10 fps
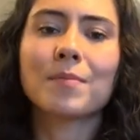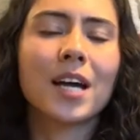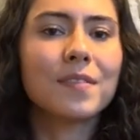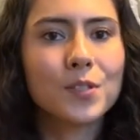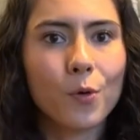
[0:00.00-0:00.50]

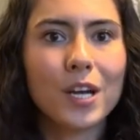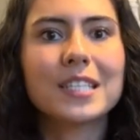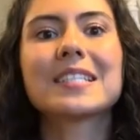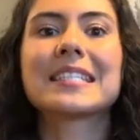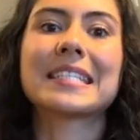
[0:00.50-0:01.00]
kind of toy
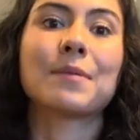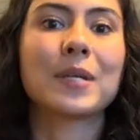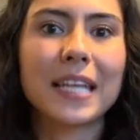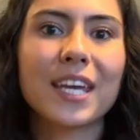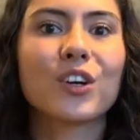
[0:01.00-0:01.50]
to
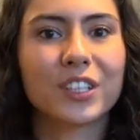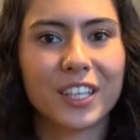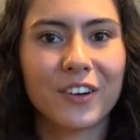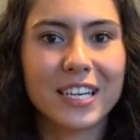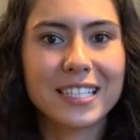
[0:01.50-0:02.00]
stimulate your
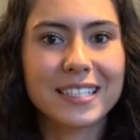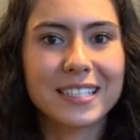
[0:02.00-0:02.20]
clitoris.